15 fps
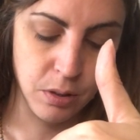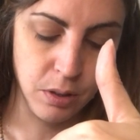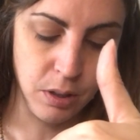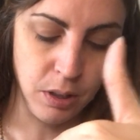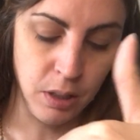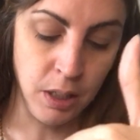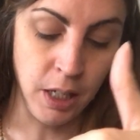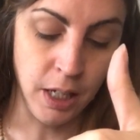
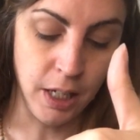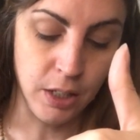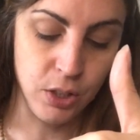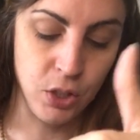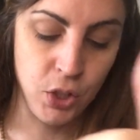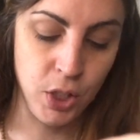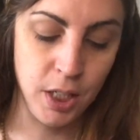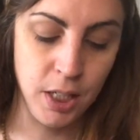Yeah,
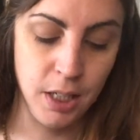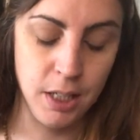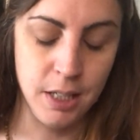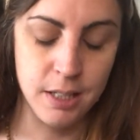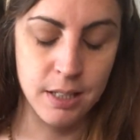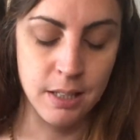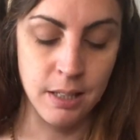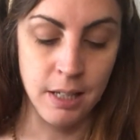
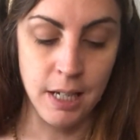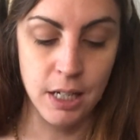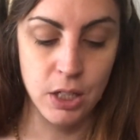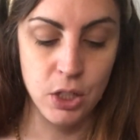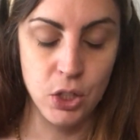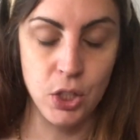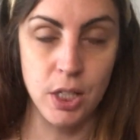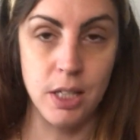it's like
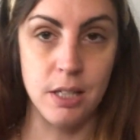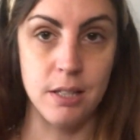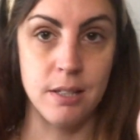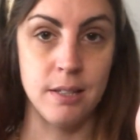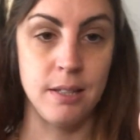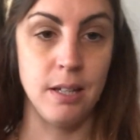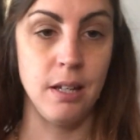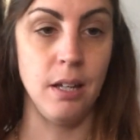she is
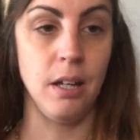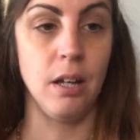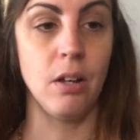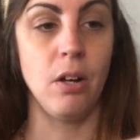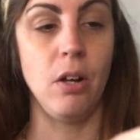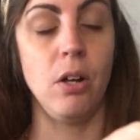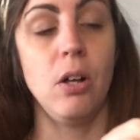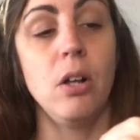seeing
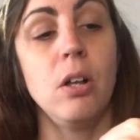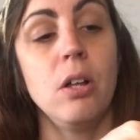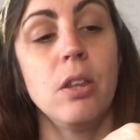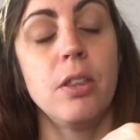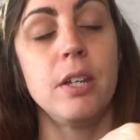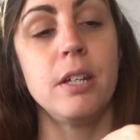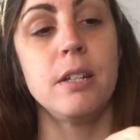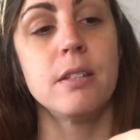all
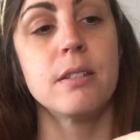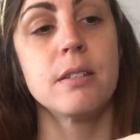this